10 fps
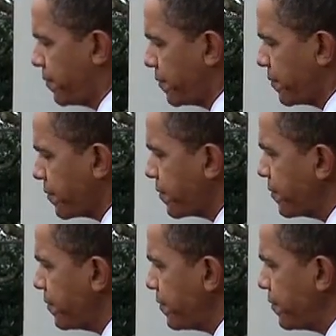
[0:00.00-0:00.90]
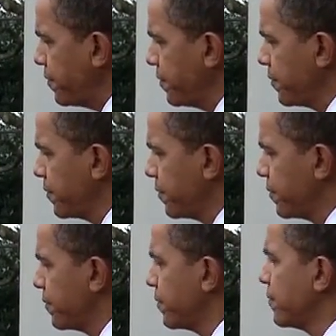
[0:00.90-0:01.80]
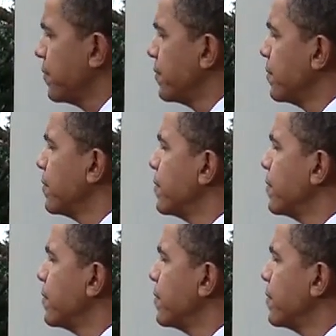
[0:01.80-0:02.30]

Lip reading: (silent)